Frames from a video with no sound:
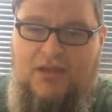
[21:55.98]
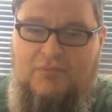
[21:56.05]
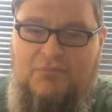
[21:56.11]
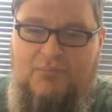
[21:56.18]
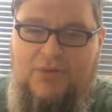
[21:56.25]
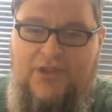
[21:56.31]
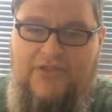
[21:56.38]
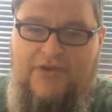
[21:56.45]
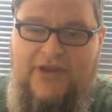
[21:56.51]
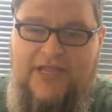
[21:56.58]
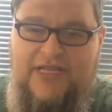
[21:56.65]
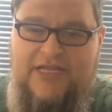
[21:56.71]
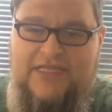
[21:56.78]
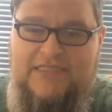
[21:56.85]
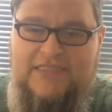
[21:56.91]
Brother,
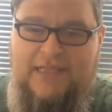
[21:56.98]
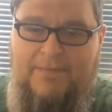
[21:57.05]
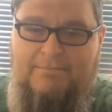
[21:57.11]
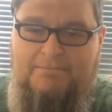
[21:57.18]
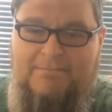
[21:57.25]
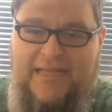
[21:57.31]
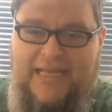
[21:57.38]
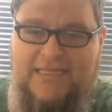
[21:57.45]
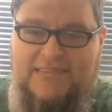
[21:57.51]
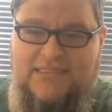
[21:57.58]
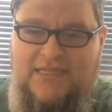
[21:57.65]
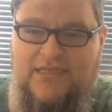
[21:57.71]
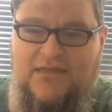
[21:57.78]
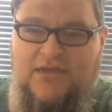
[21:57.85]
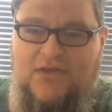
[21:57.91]
it is
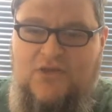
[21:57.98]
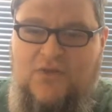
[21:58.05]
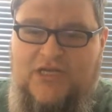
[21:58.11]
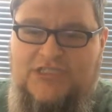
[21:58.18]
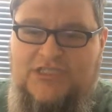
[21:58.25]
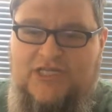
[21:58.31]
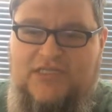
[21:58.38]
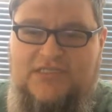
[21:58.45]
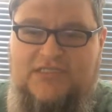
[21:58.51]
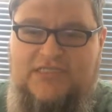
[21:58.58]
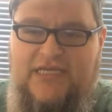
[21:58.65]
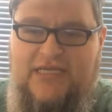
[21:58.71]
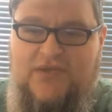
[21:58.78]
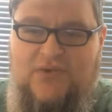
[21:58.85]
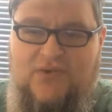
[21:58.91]
amazing. Question,
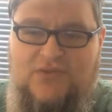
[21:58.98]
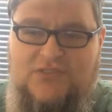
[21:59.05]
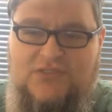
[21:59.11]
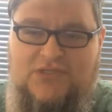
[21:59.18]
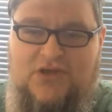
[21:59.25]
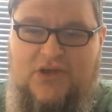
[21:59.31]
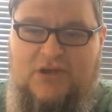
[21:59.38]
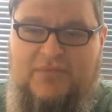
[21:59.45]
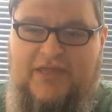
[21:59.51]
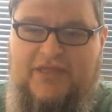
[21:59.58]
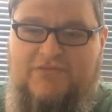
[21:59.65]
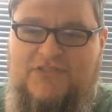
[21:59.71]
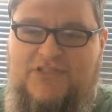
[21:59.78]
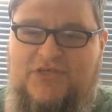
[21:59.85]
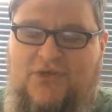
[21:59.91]
Xenos Army
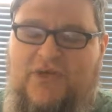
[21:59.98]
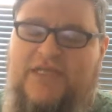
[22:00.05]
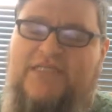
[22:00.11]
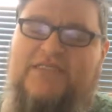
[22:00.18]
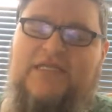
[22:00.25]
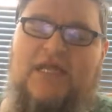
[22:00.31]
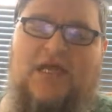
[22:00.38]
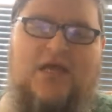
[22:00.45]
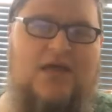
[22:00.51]
of Choice.